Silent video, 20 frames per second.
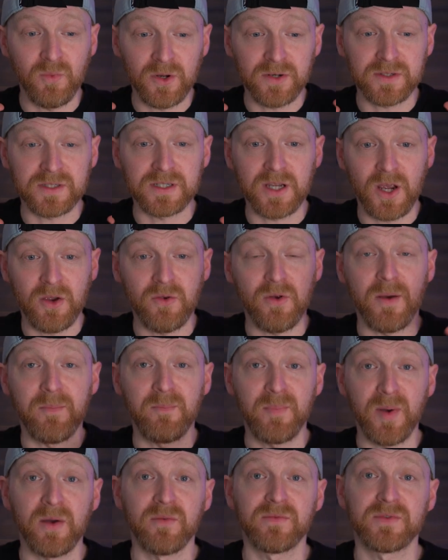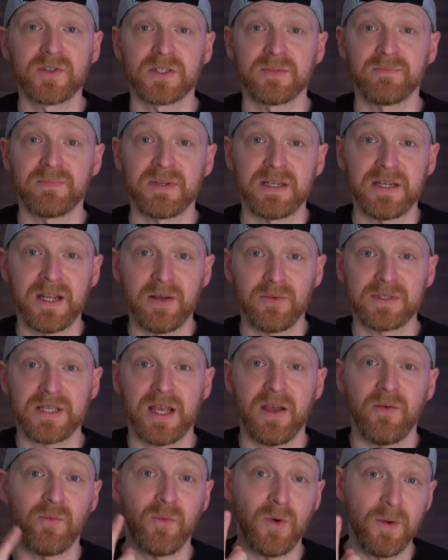want to go above just being able to
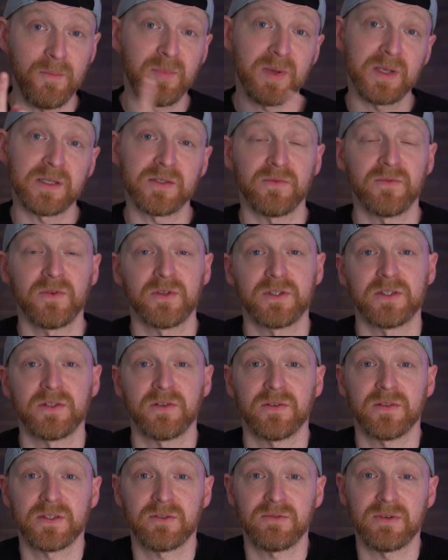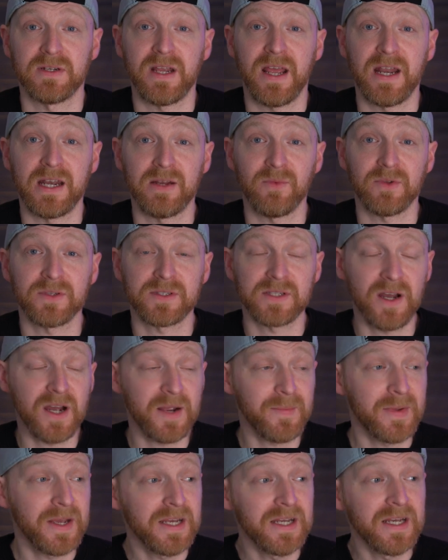have one piece of footage on the screen at any one
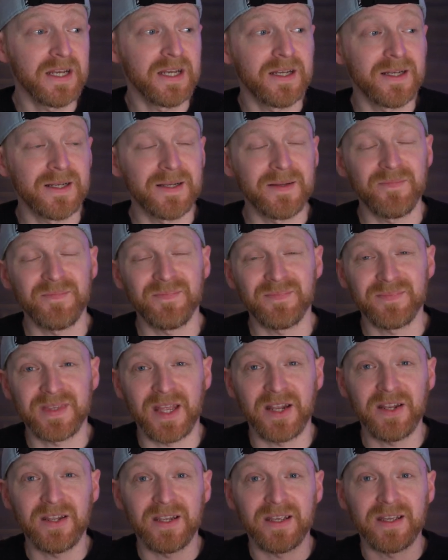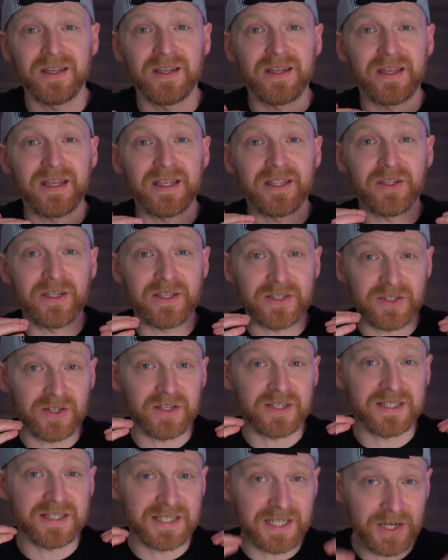time, then it's
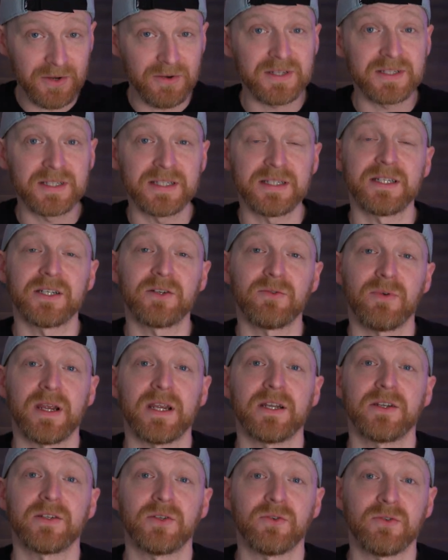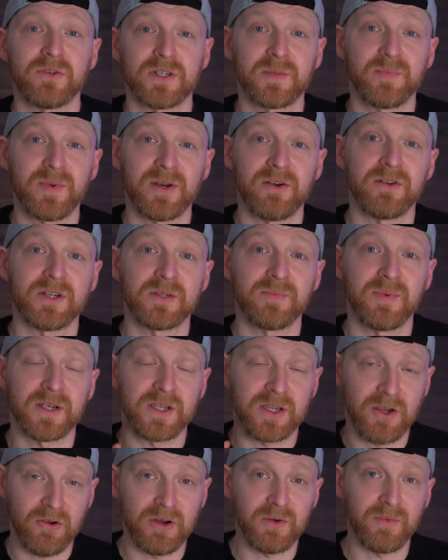gonna seriously degrade your experience by
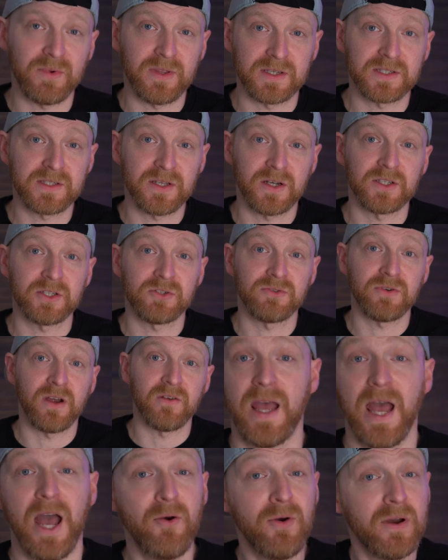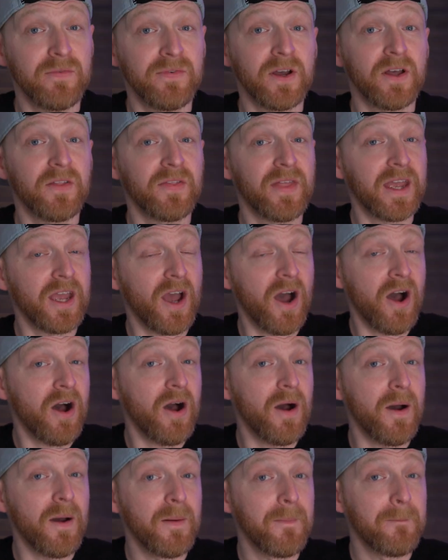going with a SATA drive. However, they
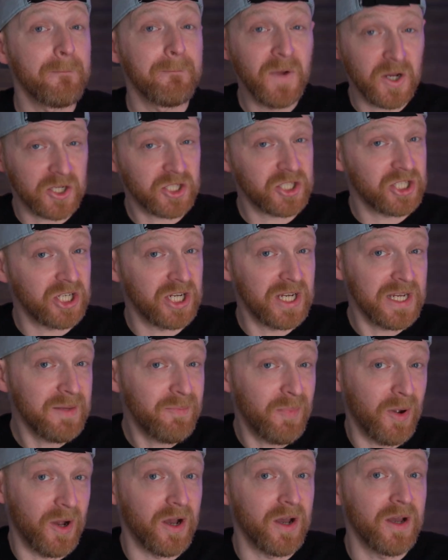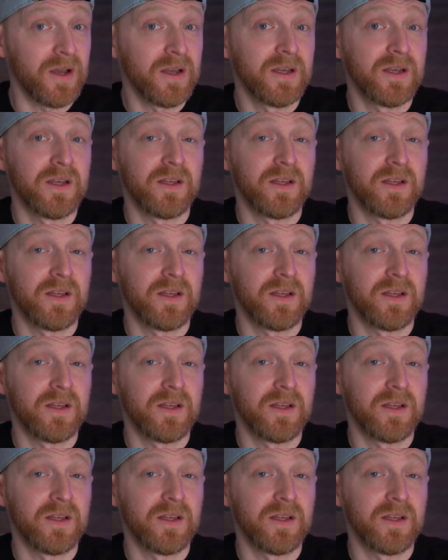are much cheaper